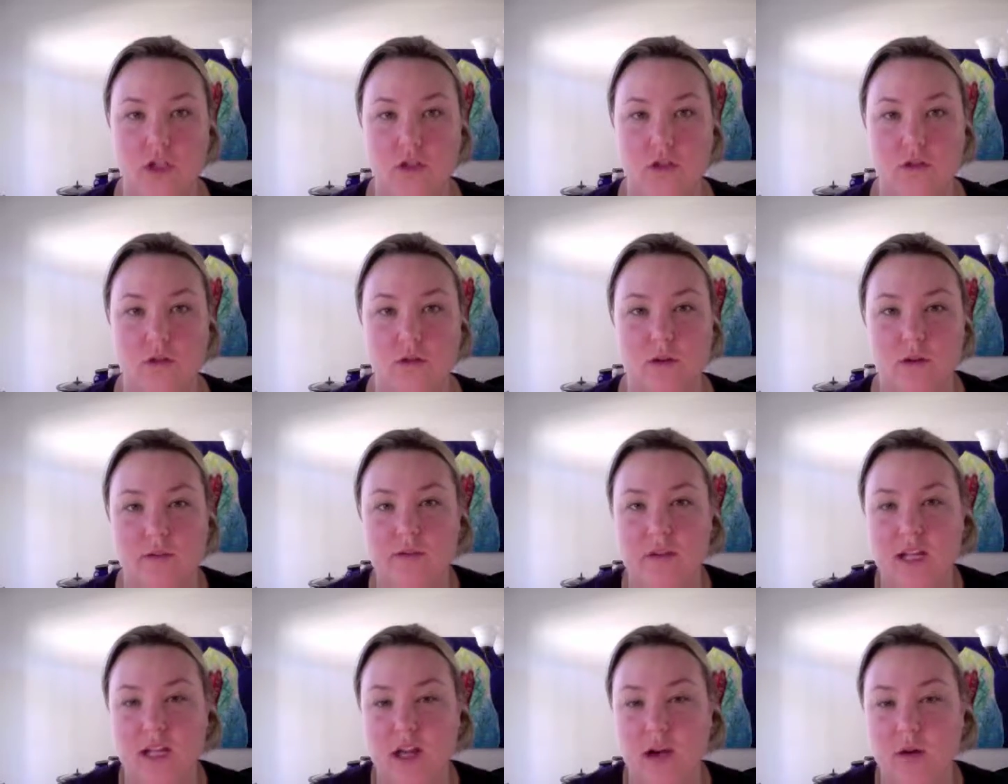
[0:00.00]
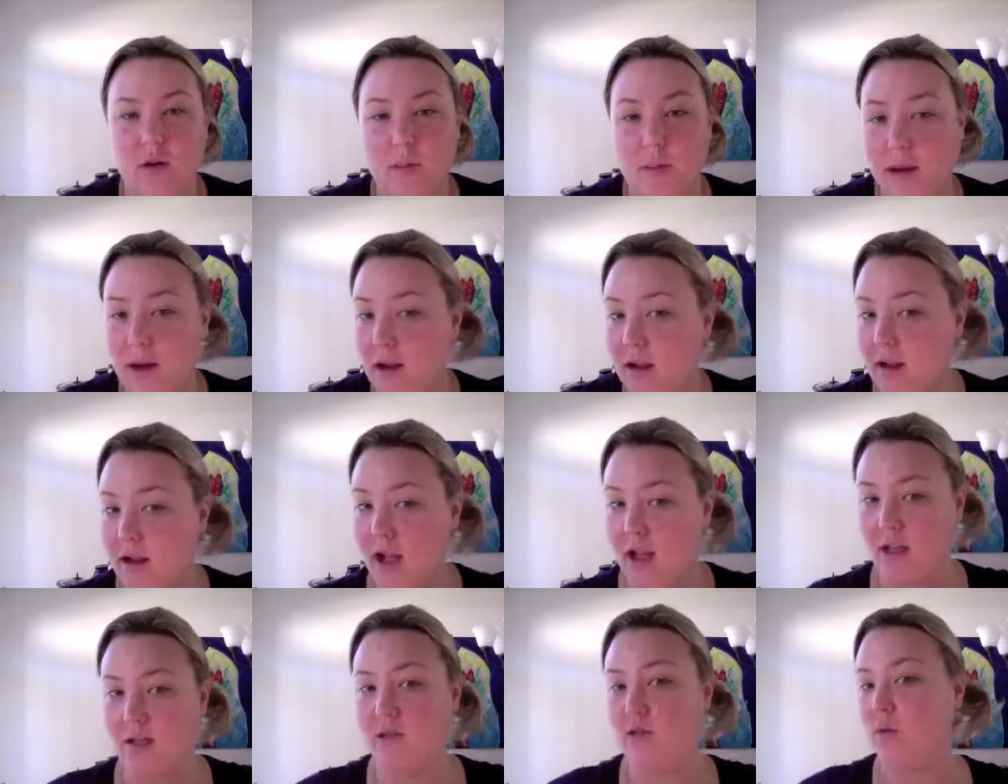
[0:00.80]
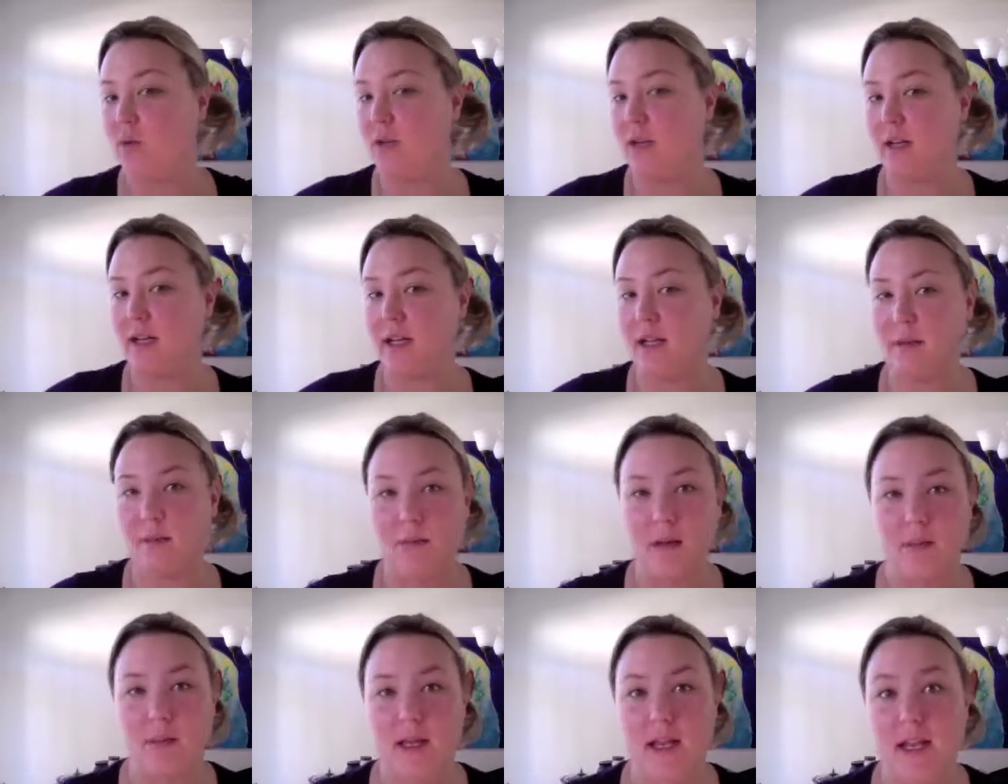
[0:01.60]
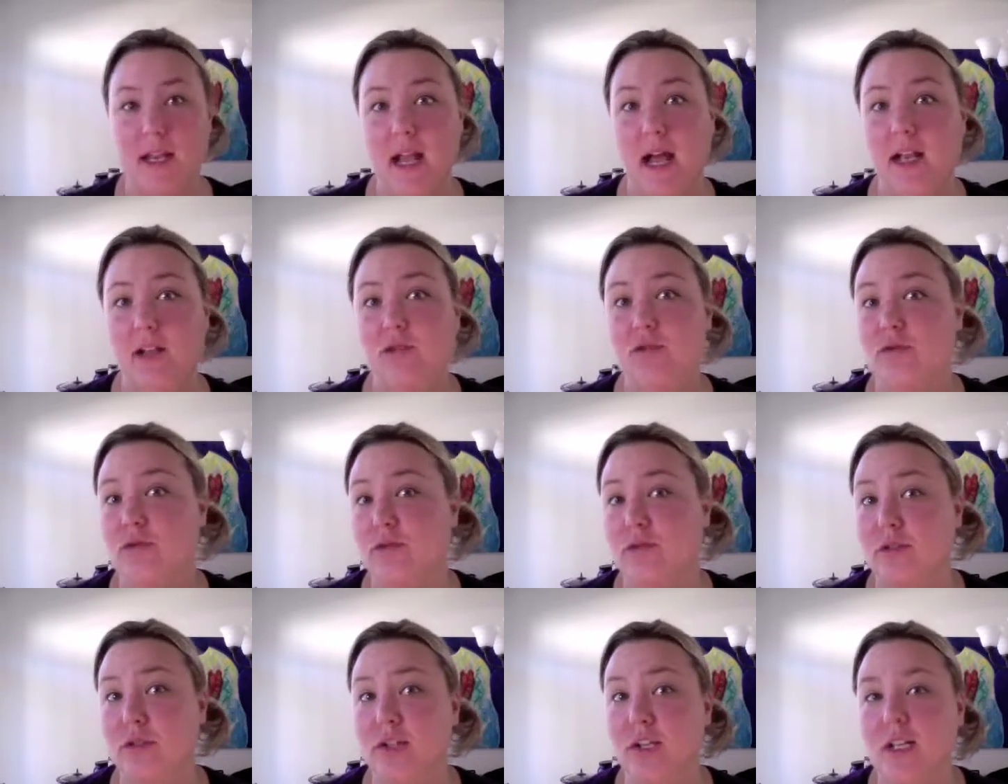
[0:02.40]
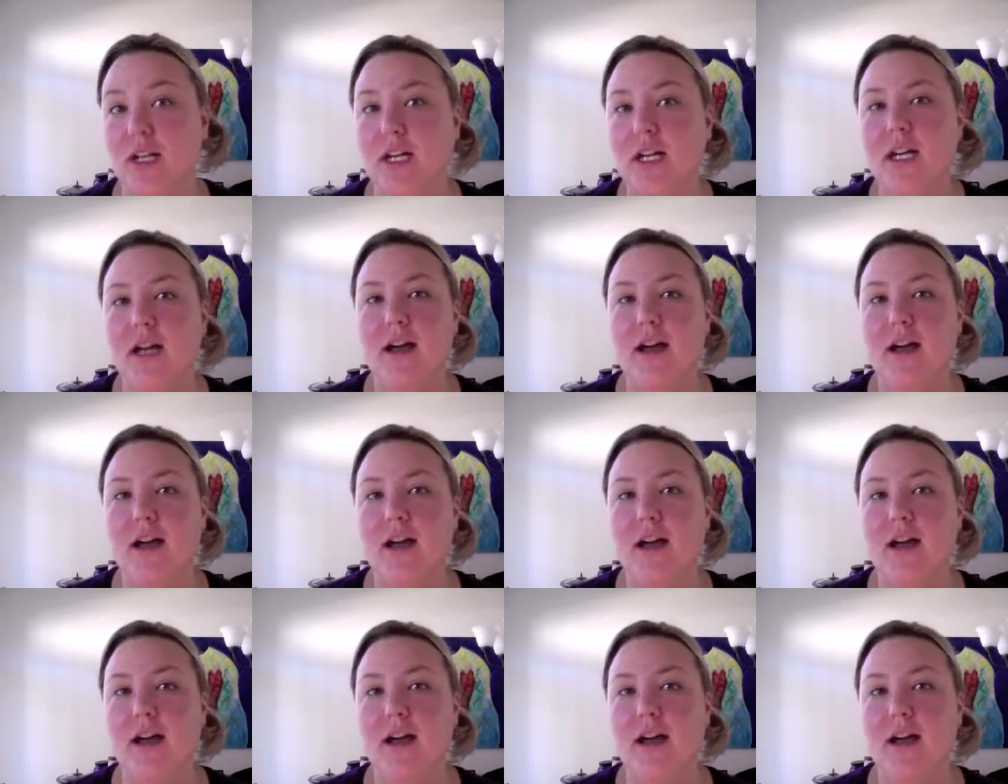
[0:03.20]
do a video about contouring and maybe a natural look.